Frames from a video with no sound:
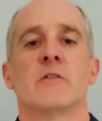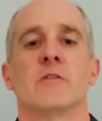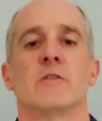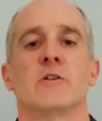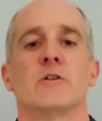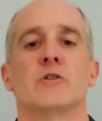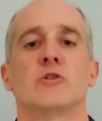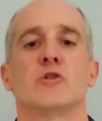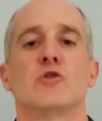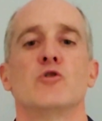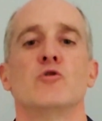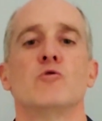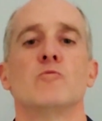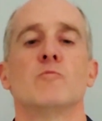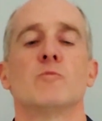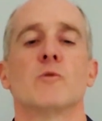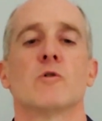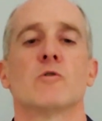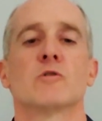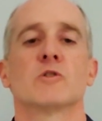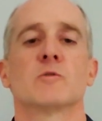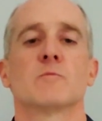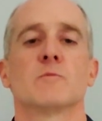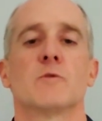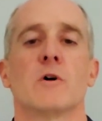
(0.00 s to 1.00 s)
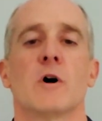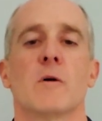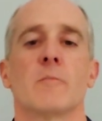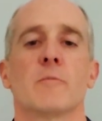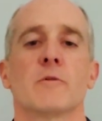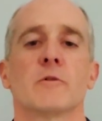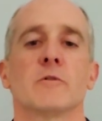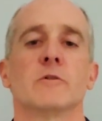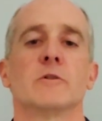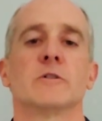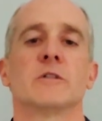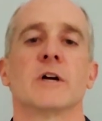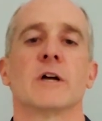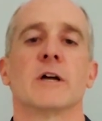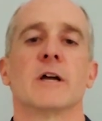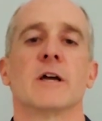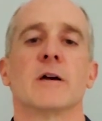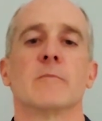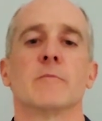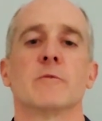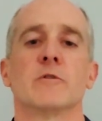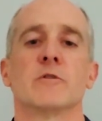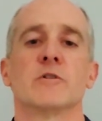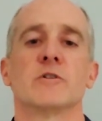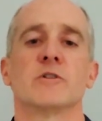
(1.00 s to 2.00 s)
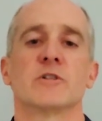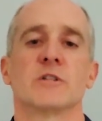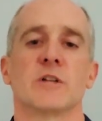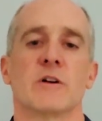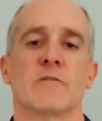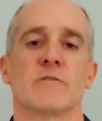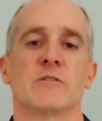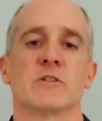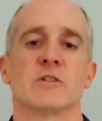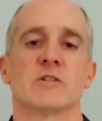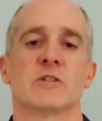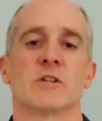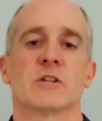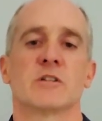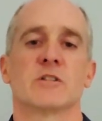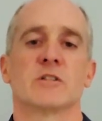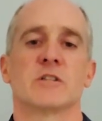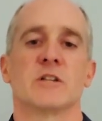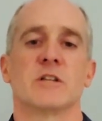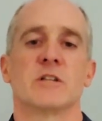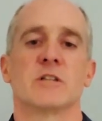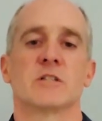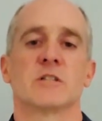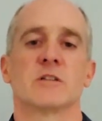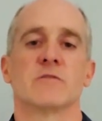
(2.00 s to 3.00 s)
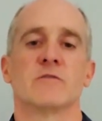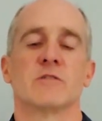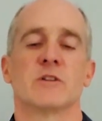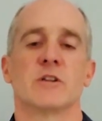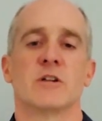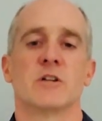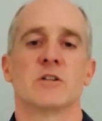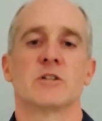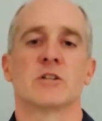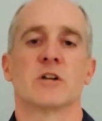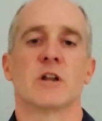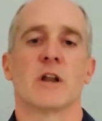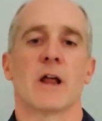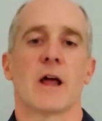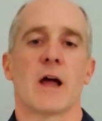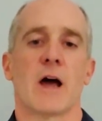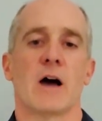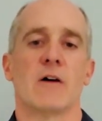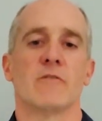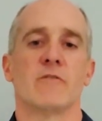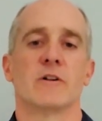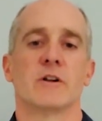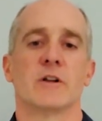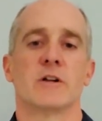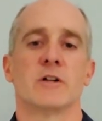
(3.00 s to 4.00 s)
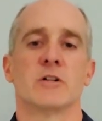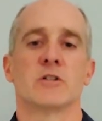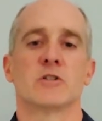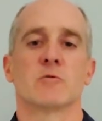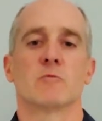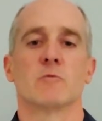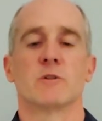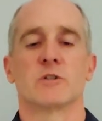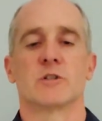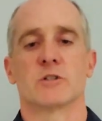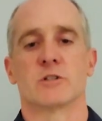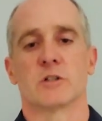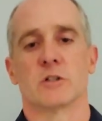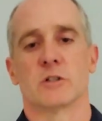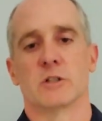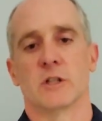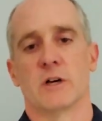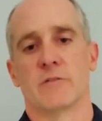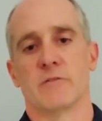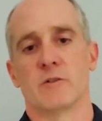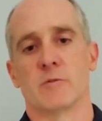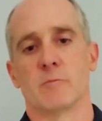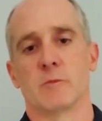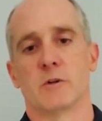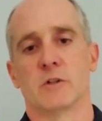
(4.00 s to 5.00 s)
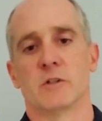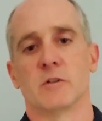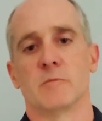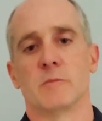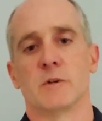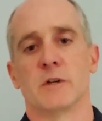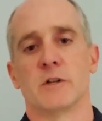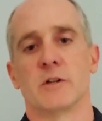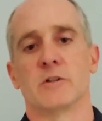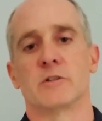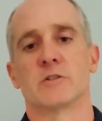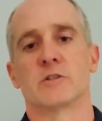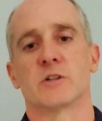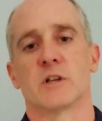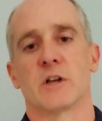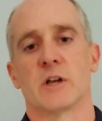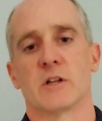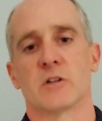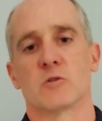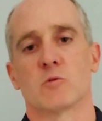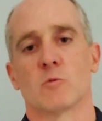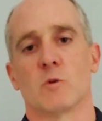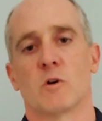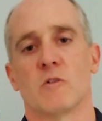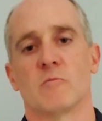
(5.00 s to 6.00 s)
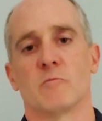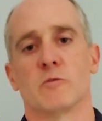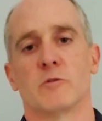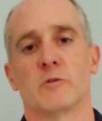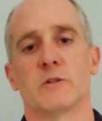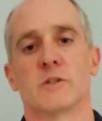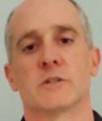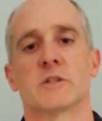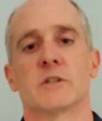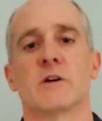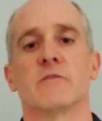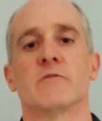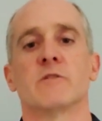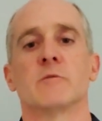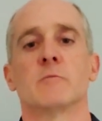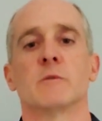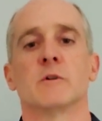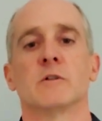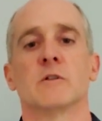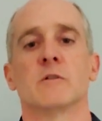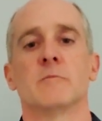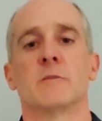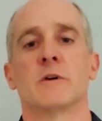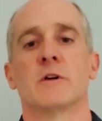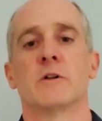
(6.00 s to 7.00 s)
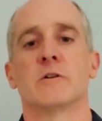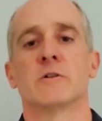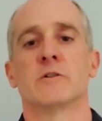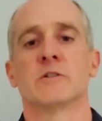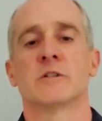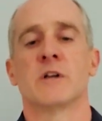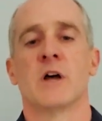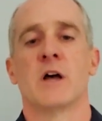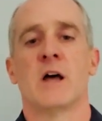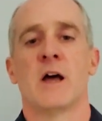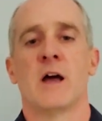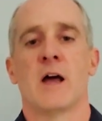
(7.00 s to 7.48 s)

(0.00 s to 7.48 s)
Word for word: the two most popular diameters, 7 16ths of an inch and half an inch, which is 11 millimeters and 12.7 millimeters,